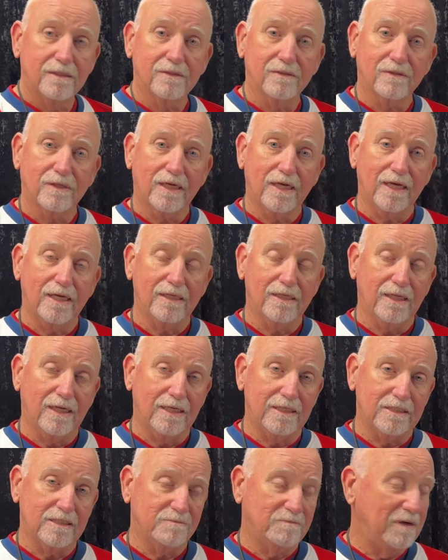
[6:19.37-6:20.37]
Okay, la
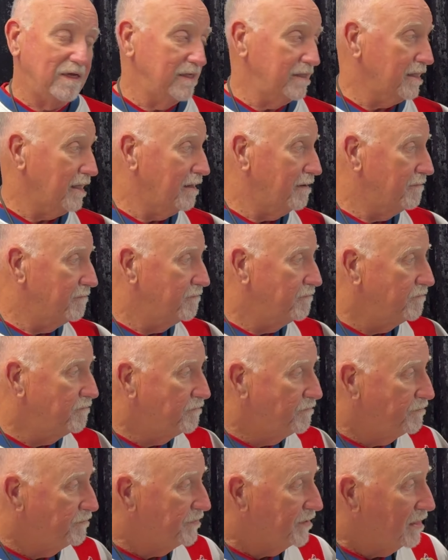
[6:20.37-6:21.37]
espalda.
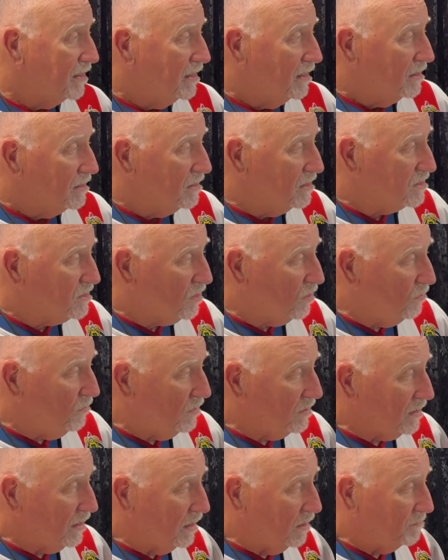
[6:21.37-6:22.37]
Let's go
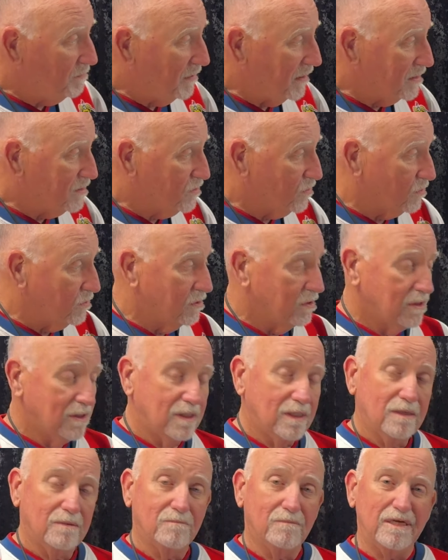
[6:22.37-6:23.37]
with el pecho.
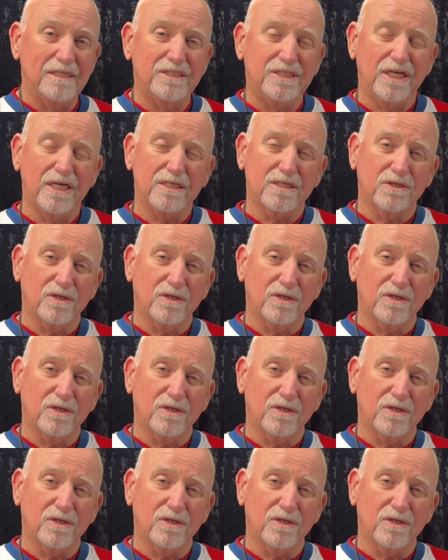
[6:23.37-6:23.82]
My chest